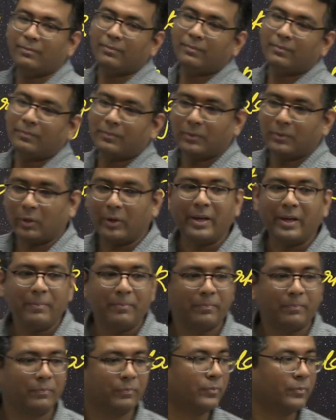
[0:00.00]
Okay,
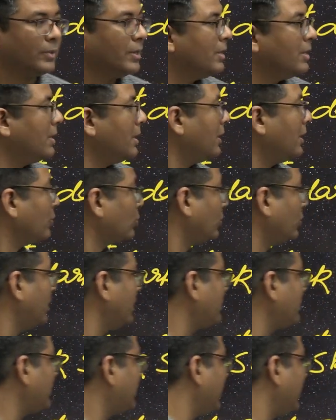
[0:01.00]
so this
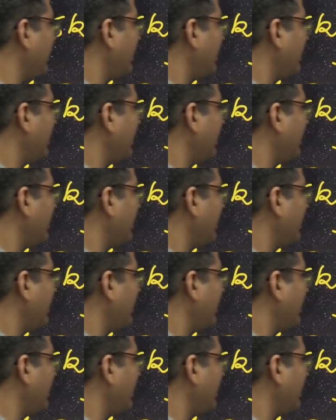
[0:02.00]
thing